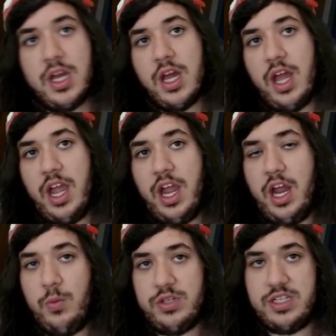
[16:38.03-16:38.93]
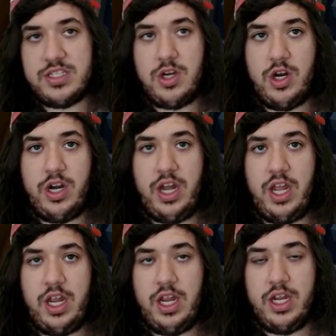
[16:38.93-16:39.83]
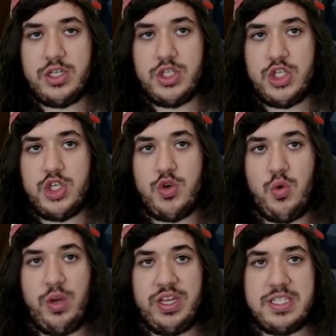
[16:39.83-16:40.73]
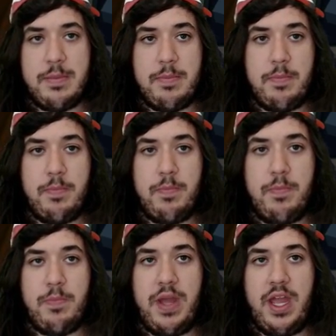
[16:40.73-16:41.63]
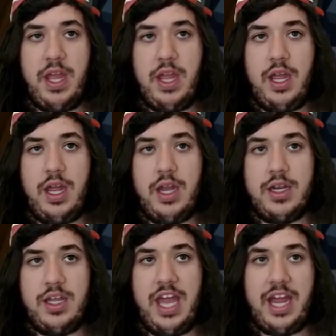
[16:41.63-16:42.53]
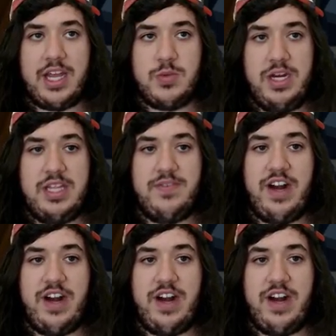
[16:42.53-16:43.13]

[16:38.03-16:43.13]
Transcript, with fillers: And we'll discard a Choice Band. Yeah, because we need the Fire